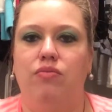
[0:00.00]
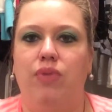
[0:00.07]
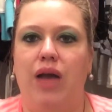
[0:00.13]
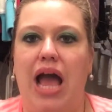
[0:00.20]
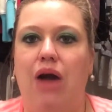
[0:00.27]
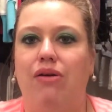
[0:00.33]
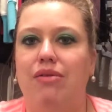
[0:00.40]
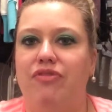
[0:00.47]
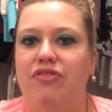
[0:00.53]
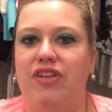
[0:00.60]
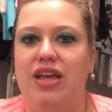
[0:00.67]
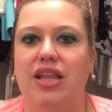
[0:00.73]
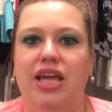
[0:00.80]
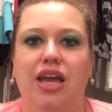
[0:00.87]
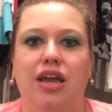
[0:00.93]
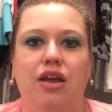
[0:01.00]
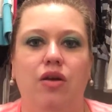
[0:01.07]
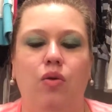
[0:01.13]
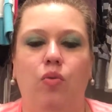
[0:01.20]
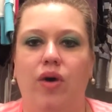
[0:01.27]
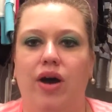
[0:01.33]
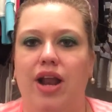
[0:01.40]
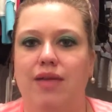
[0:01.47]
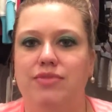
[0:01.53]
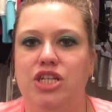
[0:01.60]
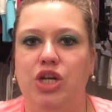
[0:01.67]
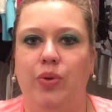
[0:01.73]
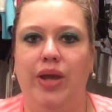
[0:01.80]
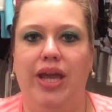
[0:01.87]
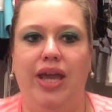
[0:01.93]
how I'm feeling, what I'm
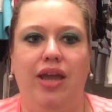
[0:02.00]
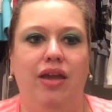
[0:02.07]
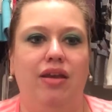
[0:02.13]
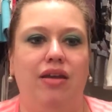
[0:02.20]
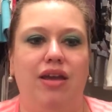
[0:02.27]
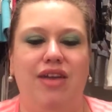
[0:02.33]
doing.